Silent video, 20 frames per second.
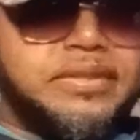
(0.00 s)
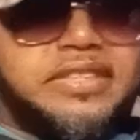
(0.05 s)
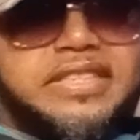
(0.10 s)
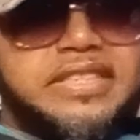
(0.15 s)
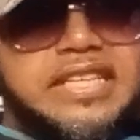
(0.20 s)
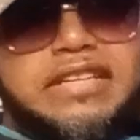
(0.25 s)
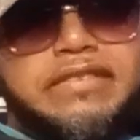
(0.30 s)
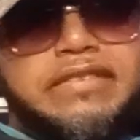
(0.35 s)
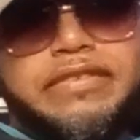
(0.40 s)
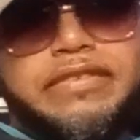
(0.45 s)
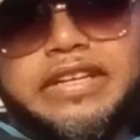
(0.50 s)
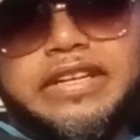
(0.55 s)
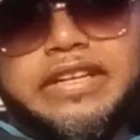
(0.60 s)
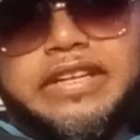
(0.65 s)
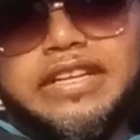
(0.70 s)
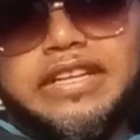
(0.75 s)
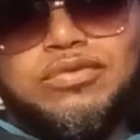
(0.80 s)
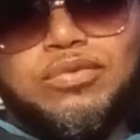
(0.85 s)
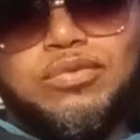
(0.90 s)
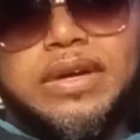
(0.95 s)
of it is
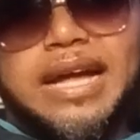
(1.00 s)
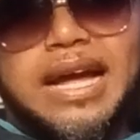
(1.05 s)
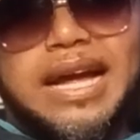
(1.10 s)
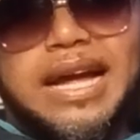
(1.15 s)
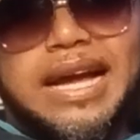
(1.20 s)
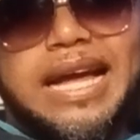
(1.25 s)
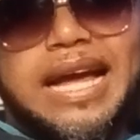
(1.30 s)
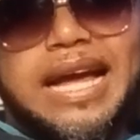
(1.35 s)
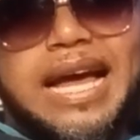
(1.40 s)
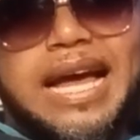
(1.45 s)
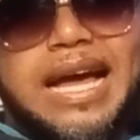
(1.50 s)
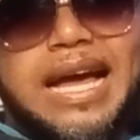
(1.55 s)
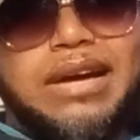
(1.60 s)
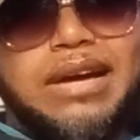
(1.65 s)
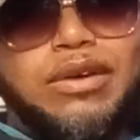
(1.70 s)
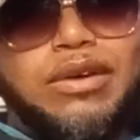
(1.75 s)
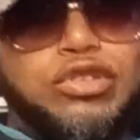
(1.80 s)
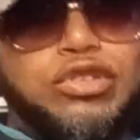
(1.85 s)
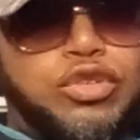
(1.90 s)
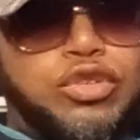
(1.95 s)
what I got,
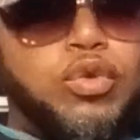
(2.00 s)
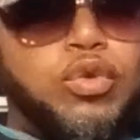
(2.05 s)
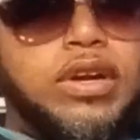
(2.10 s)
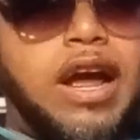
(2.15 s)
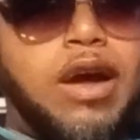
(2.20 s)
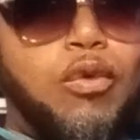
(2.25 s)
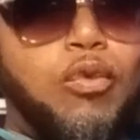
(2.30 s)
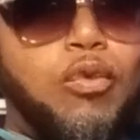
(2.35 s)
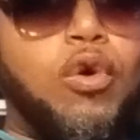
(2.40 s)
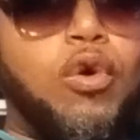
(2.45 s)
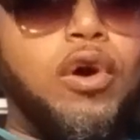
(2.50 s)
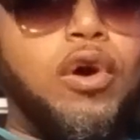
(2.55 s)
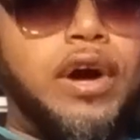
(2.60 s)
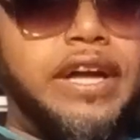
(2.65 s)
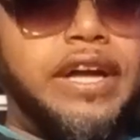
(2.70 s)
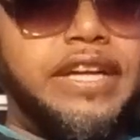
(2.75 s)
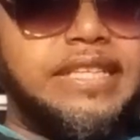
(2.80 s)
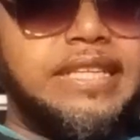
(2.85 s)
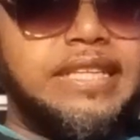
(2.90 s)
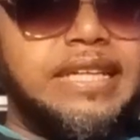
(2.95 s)
was what I want,
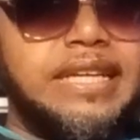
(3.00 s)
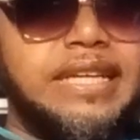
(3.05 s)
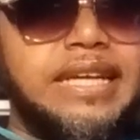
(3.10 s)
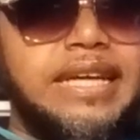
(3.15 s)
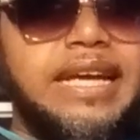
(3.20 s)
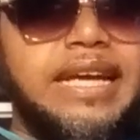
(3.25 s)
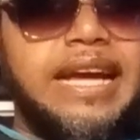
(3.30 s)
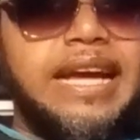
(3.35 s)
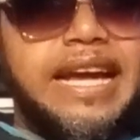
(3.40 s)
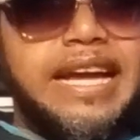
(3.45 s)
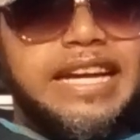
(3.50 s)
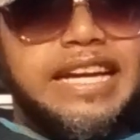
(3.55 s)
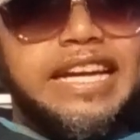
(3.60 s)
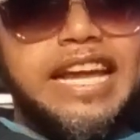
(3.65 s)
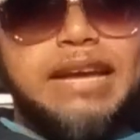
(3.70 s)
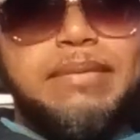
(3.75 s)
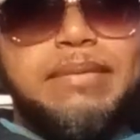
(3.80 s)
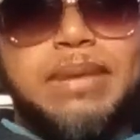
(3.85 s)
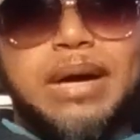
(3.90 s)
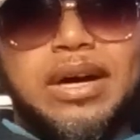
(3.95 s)
and
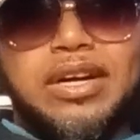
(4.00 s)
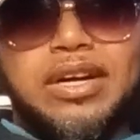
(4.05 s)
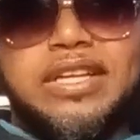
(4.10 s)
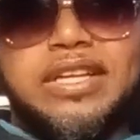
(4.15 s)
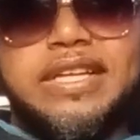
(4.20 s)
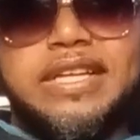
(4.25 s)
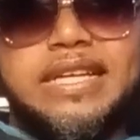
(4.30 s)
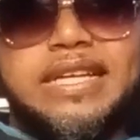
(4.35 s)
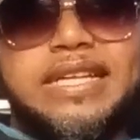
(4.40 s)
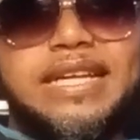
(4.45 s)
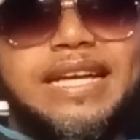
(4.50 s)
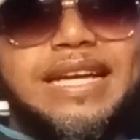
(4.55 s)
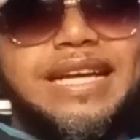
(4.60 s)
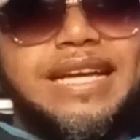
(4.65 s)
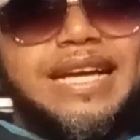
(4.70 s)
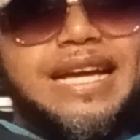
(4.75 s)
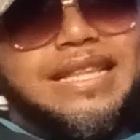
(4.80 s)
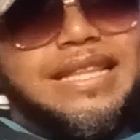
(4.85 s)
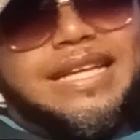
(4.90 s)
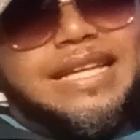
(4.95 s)
came out good.
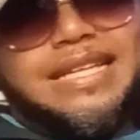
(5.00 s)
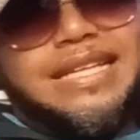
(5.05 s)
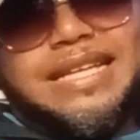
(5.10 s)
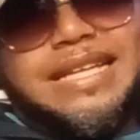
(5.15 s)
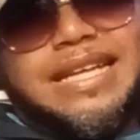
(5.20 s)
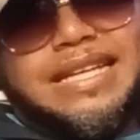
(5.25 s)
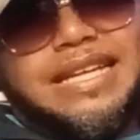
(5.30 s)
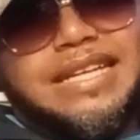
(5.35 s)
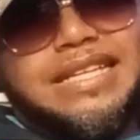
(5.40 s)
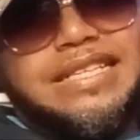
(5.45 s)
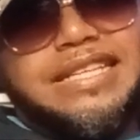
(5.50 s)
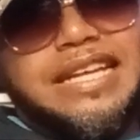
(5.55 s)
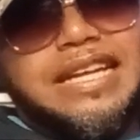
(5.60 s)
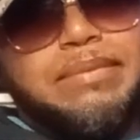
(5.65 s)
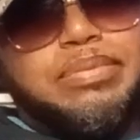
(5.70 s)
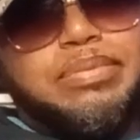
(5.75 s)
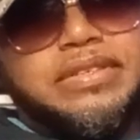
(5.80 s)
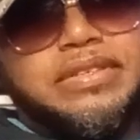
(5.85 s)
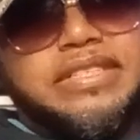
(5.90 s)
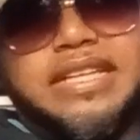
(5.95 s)
And then the
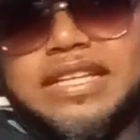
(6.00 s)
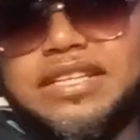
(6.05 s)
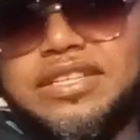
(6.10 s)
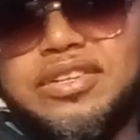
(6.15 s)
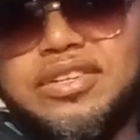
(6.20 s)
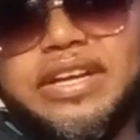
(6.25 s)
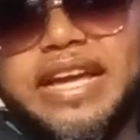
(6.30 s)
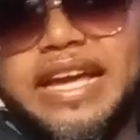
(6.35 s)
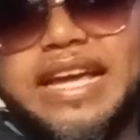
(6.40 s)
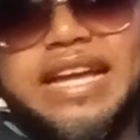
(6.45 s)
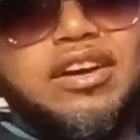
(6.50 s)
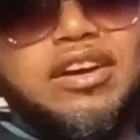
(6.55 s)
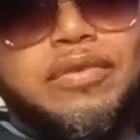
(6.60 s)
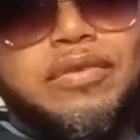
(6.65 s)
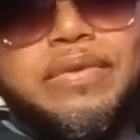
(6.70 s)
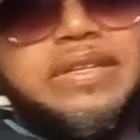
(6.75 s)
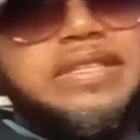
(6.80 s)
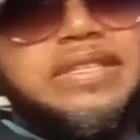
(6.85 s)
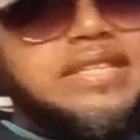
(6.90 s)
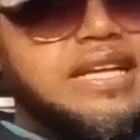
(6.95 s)
10%, you can't
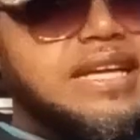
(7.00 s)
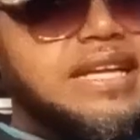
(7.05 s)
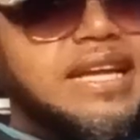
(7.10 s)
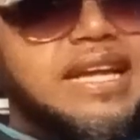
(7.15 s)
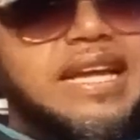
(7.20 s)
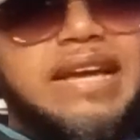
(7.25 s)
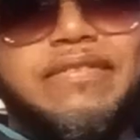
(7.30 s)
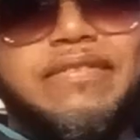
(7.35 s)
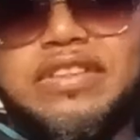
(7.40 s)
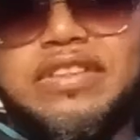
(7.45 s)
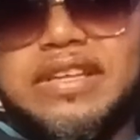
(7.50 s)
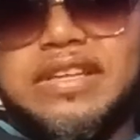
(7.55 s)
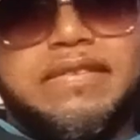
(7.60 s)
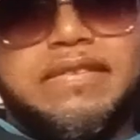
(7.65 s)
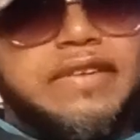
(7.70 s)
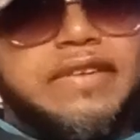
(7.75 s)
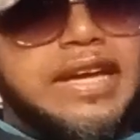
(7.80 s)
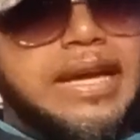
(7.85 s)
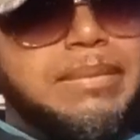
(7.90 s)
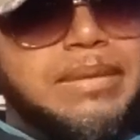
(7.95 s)
always get everything,
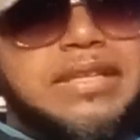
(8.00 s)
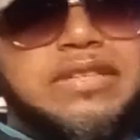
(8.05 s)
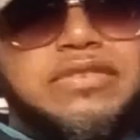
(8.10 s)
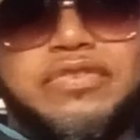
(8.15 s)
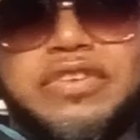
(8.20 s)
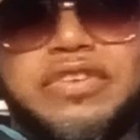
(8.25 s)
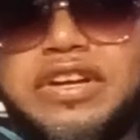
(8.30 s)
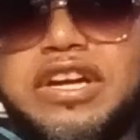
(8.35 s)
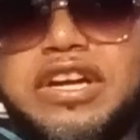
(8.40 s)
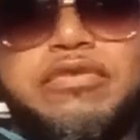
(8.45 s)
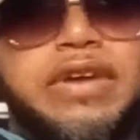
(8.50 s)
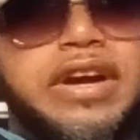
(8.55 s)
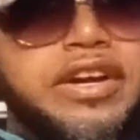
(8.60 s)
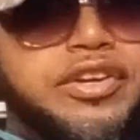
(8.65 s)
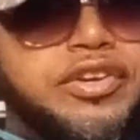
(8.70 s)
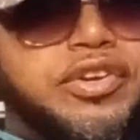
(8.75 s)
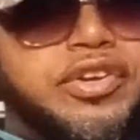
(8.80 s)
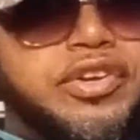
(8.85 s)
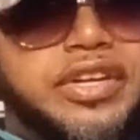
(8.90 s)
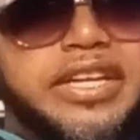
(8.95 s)
fam. It's very rare you're
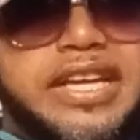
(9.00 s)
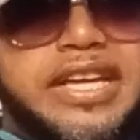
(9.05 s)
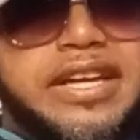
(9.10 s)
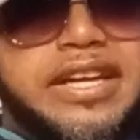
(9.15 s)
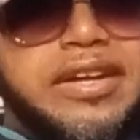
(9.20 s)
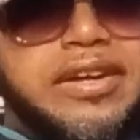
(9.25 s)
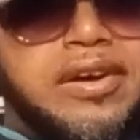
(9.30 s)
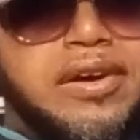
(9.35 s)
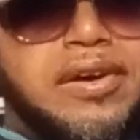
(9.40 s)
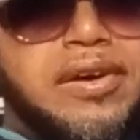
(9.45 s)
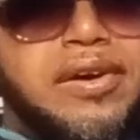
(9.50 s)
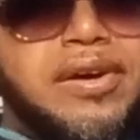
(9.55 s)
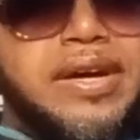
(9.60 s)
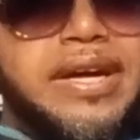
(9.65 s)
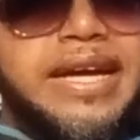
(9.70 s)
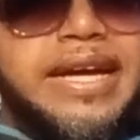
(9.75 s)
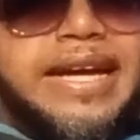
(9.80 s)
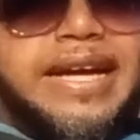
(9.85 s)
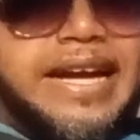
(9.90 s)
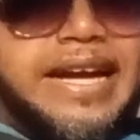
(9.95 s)
going to get it all. And